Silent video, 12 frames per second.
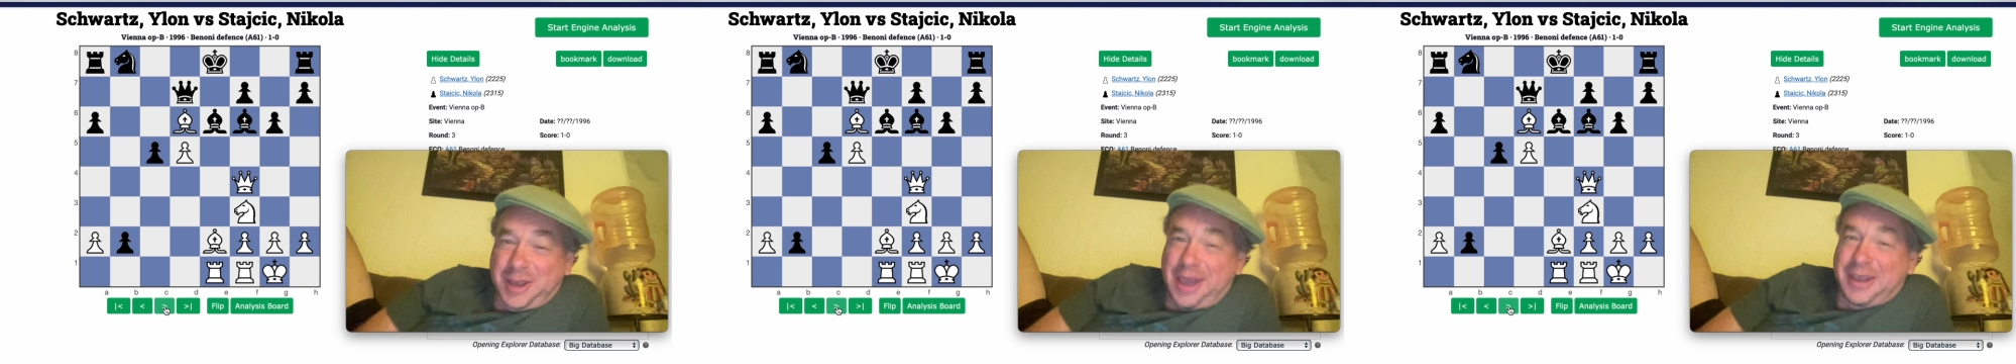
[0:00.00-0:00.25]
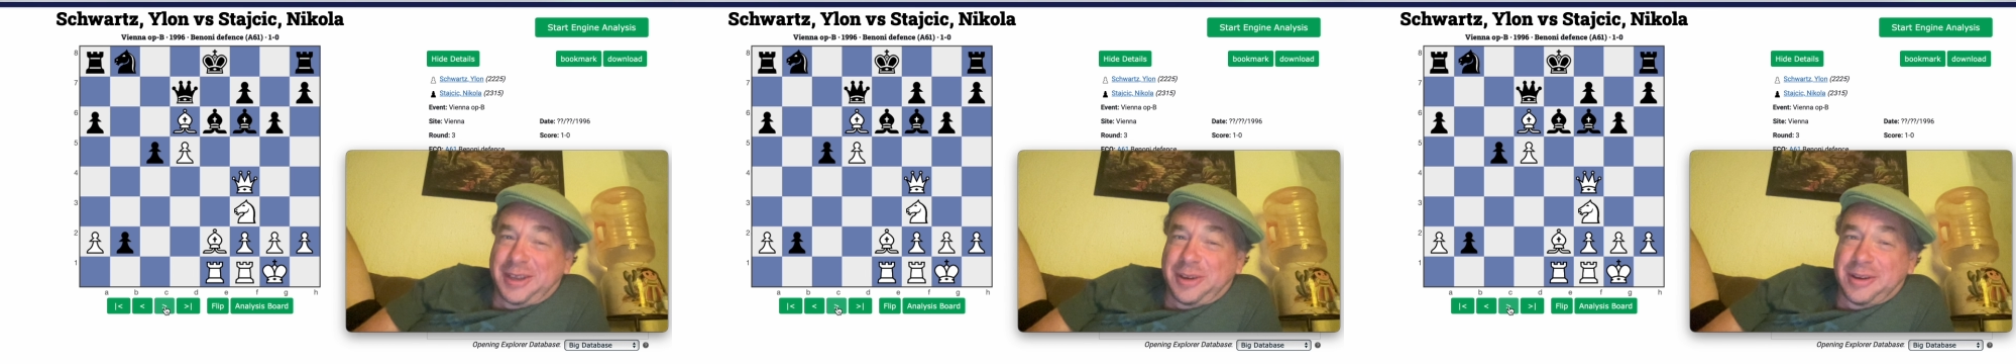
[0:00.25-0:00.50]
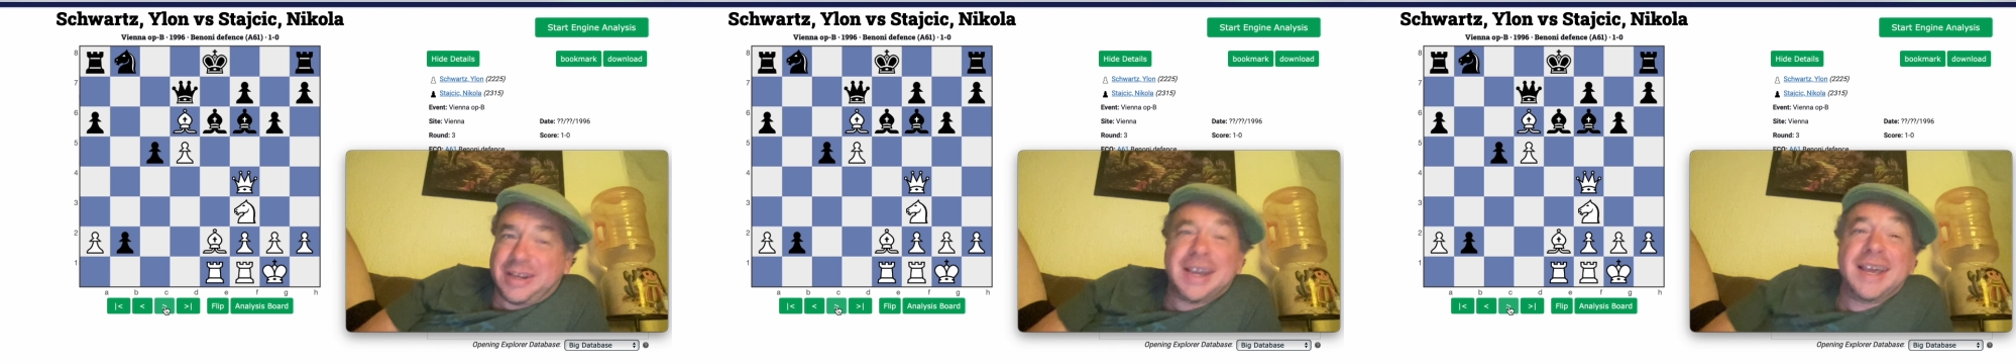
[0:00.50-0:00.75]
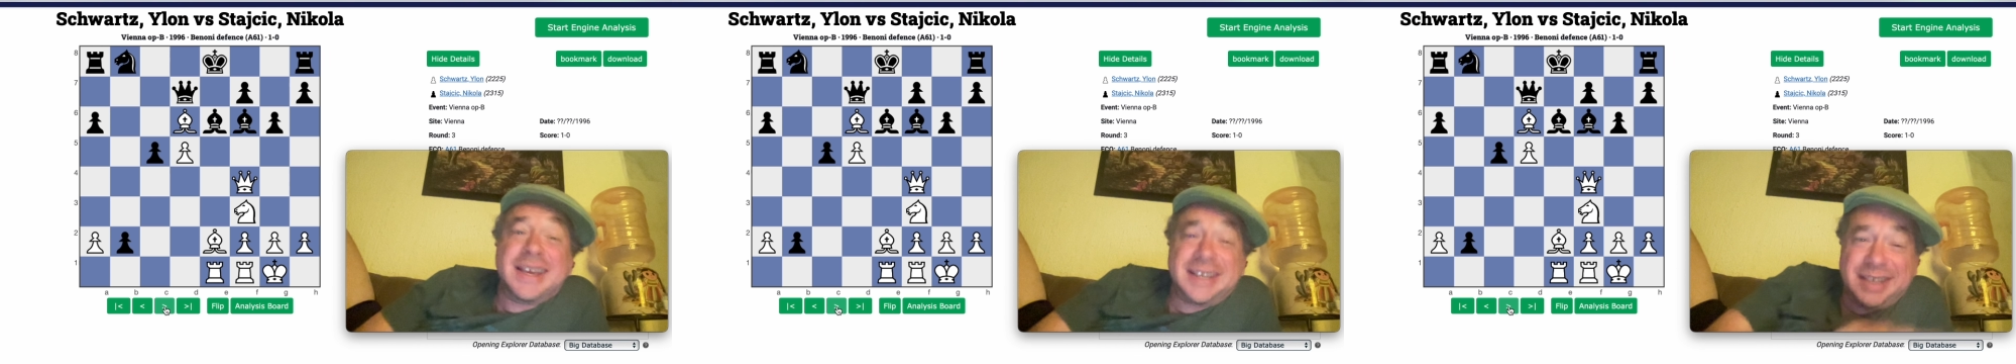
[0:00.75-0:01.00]
hanging on.
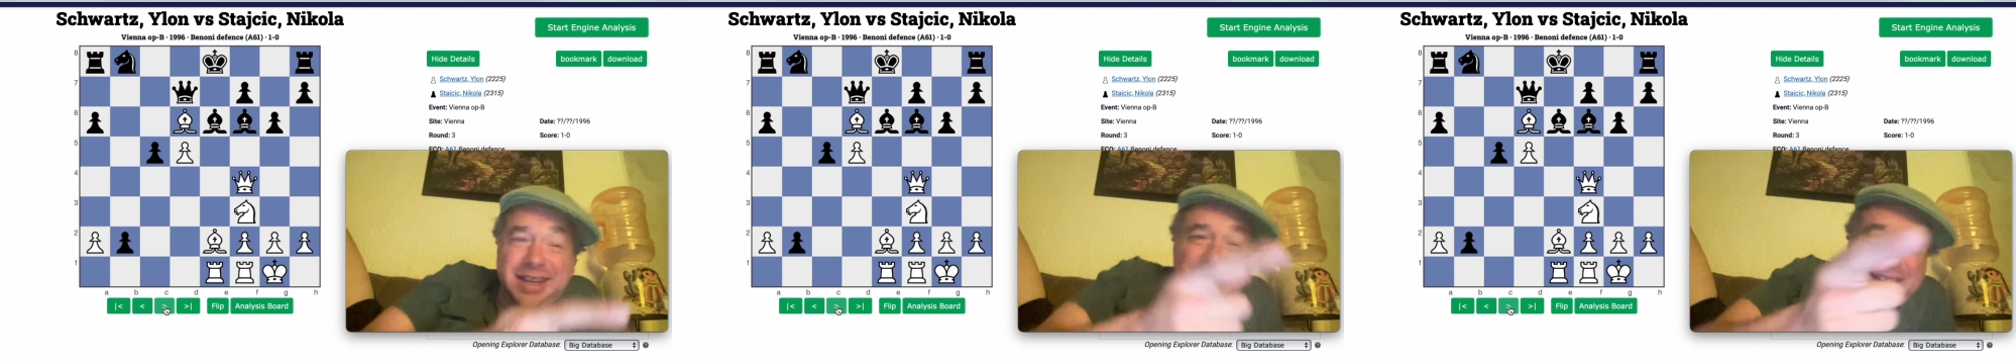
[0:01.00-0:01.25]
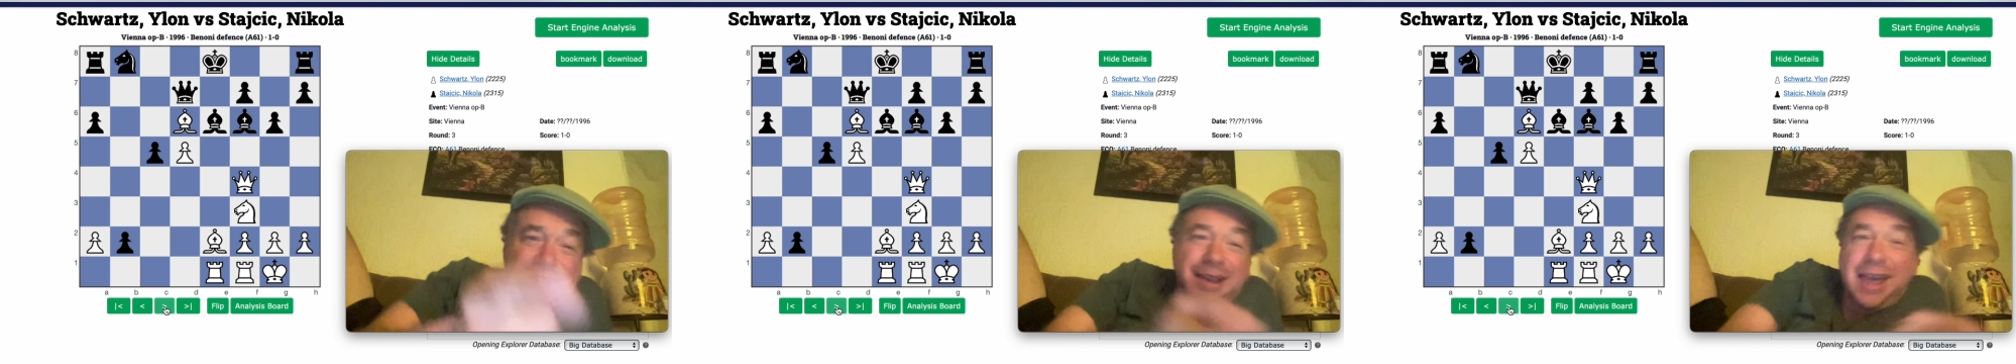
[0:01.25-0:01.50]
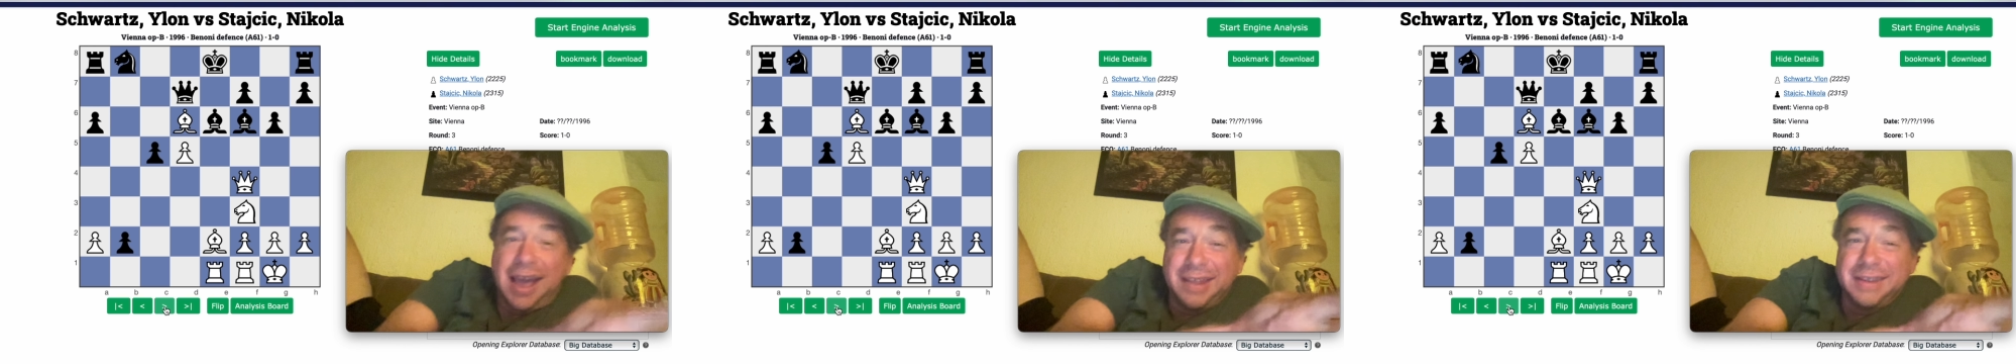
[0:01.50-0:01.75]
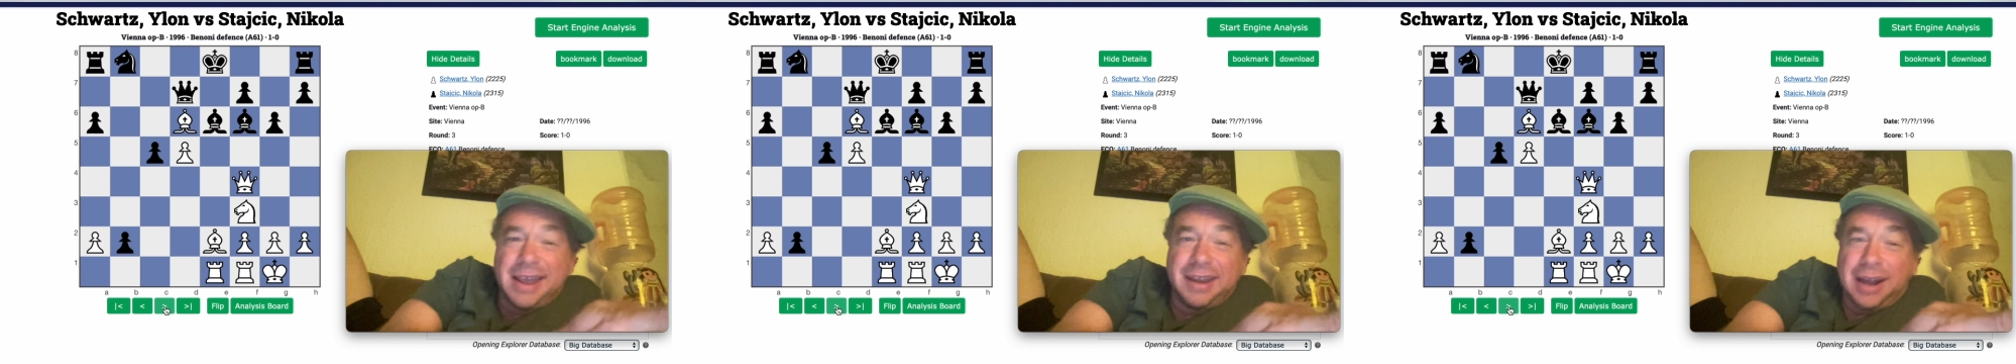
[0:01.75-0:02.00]

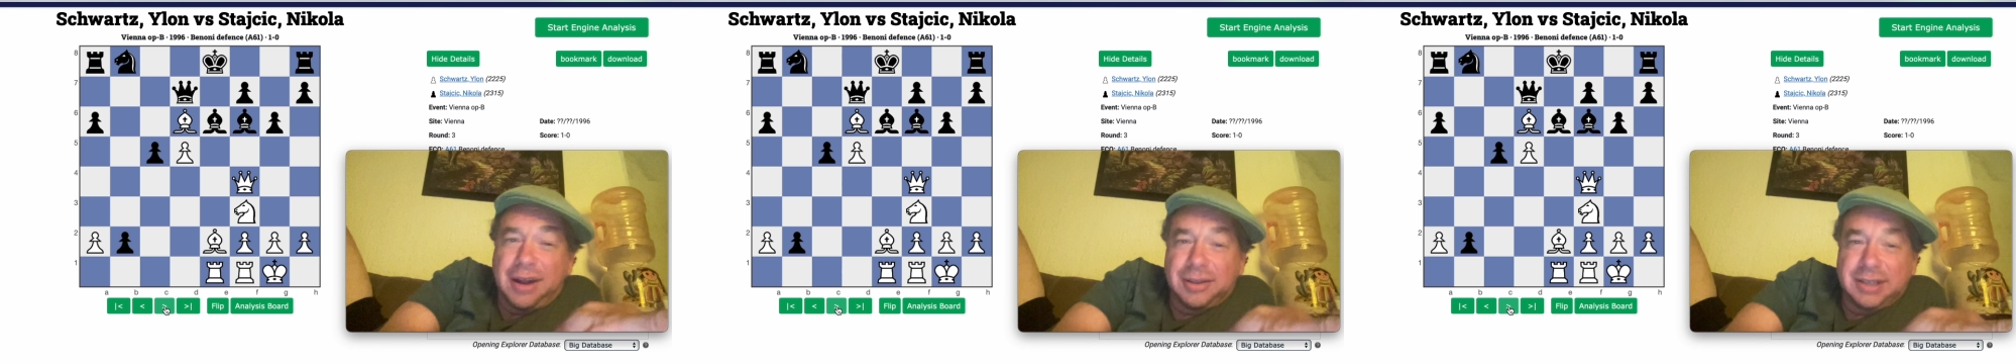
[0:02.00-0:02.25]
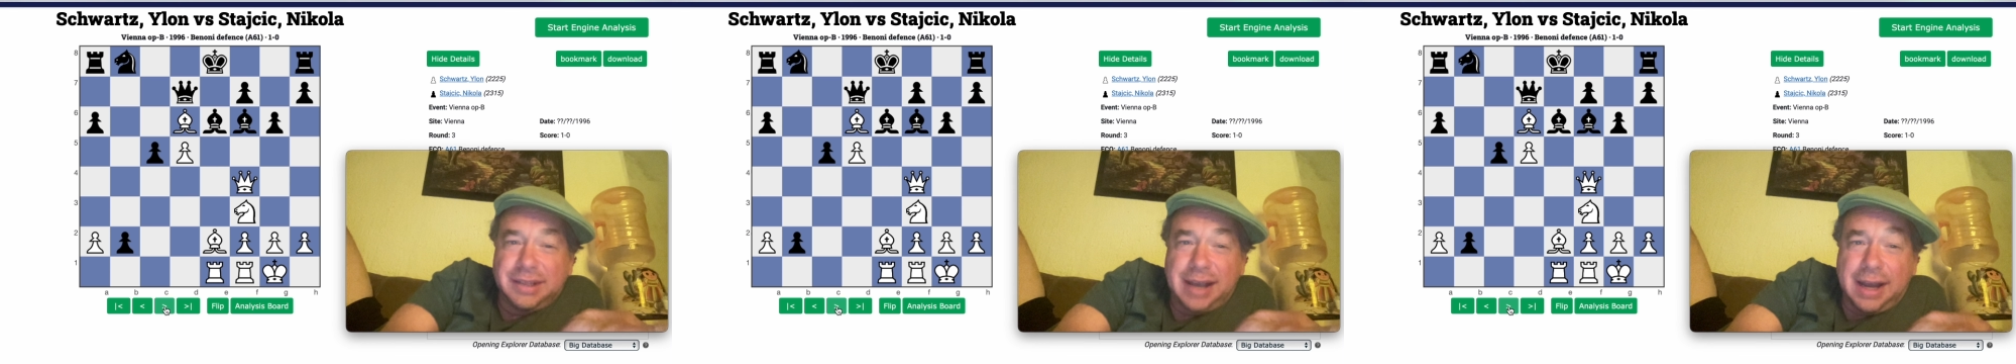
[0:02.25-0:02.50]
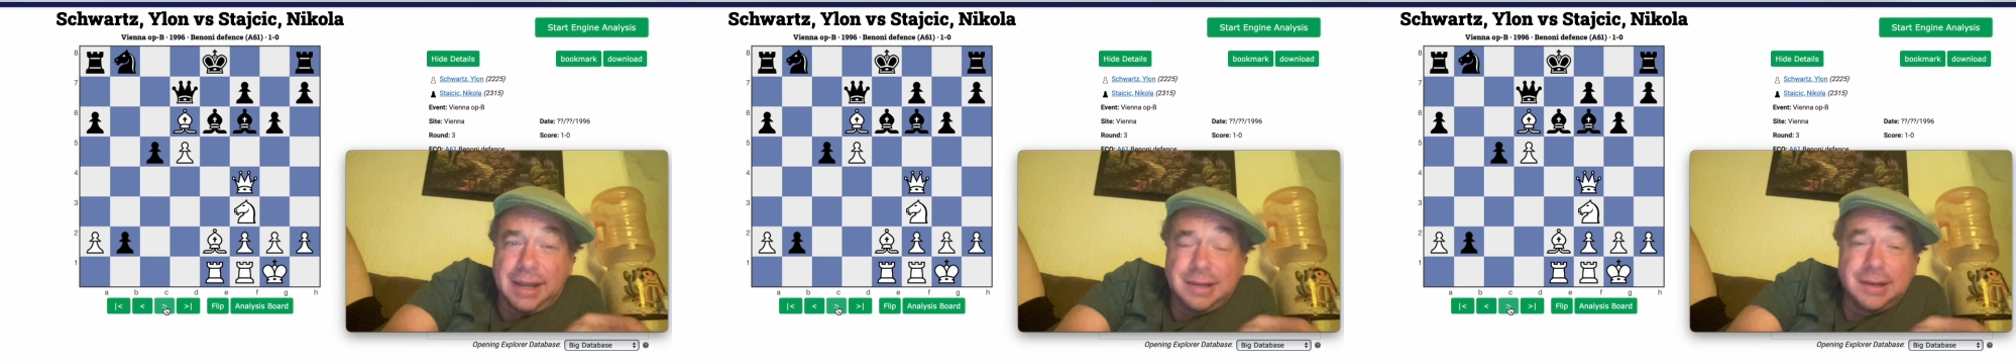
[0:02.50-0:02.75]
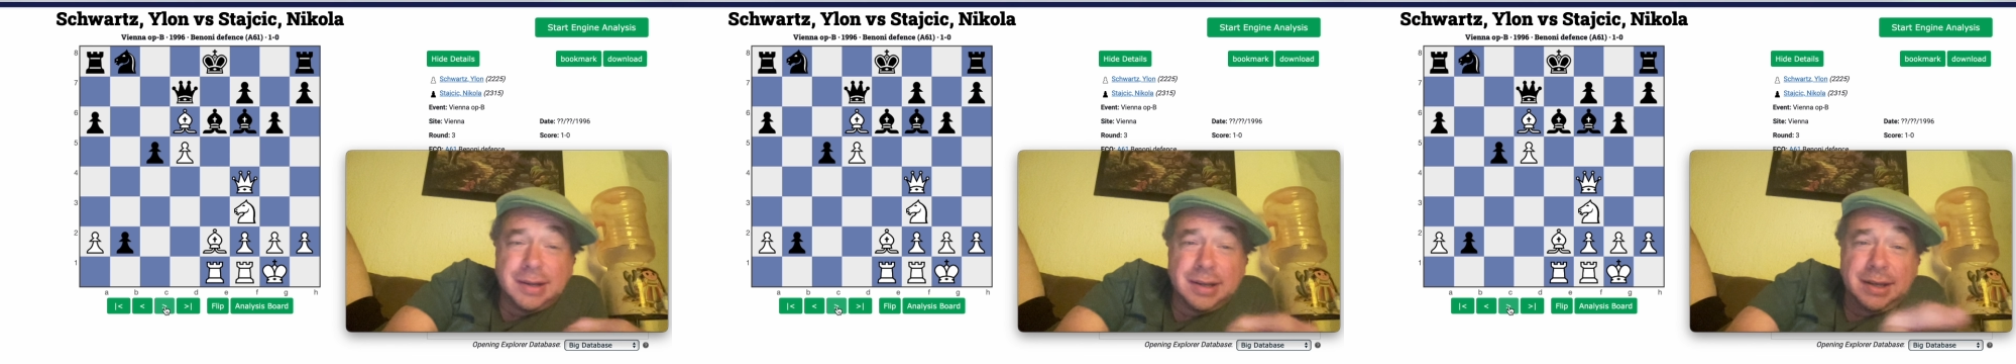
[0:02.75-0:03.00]
And not only that,